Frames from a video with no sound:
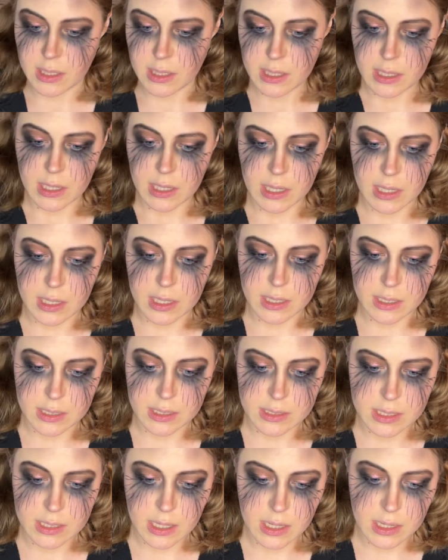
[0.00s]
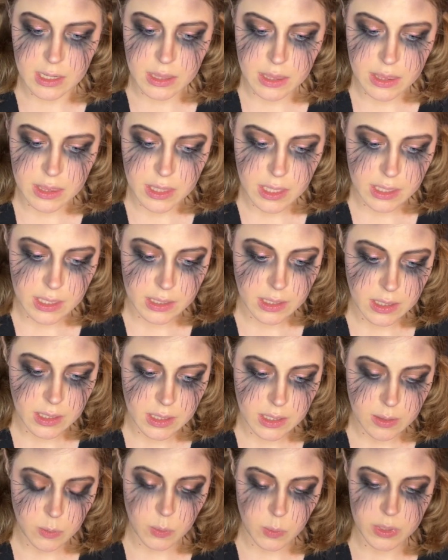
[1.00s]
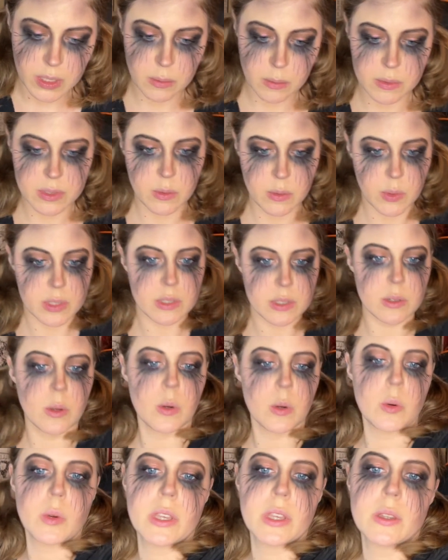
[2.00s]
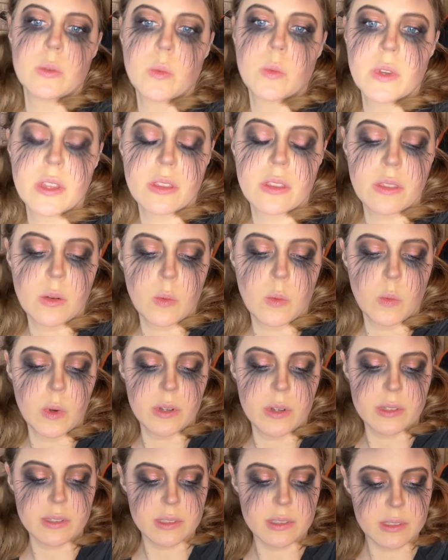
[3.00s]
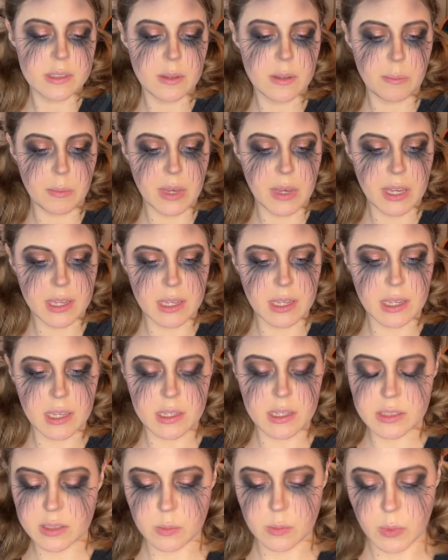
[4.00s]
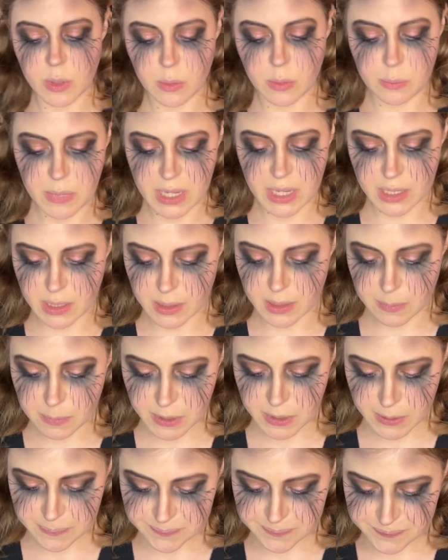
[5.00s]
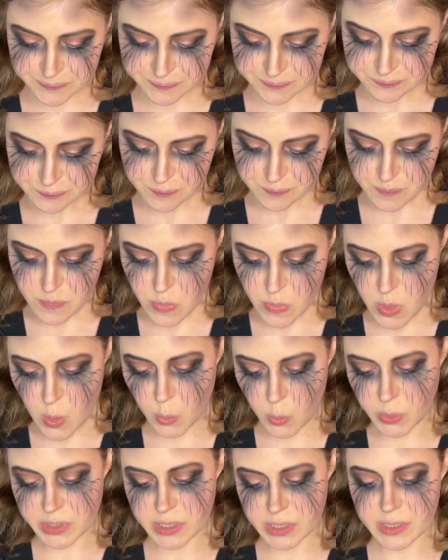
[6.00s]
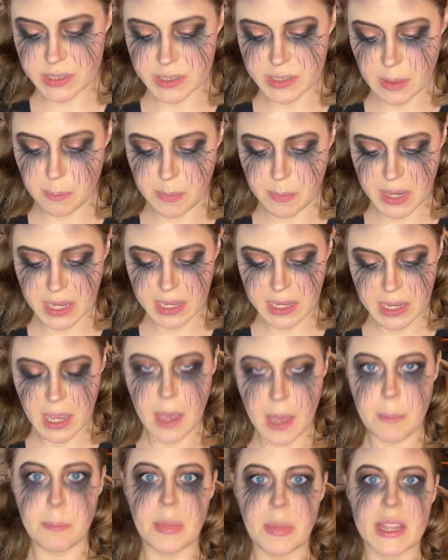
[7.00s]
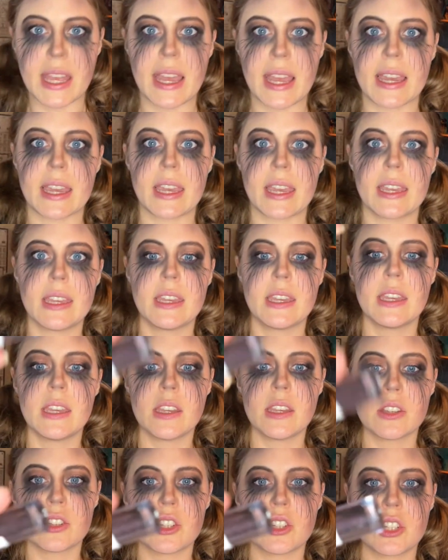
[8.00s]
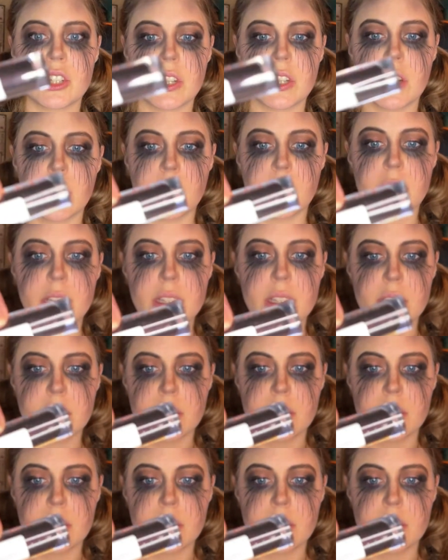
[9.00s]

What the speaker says: And I think what I was going to go in with was my Surreal makeup, which is my Black Cherry.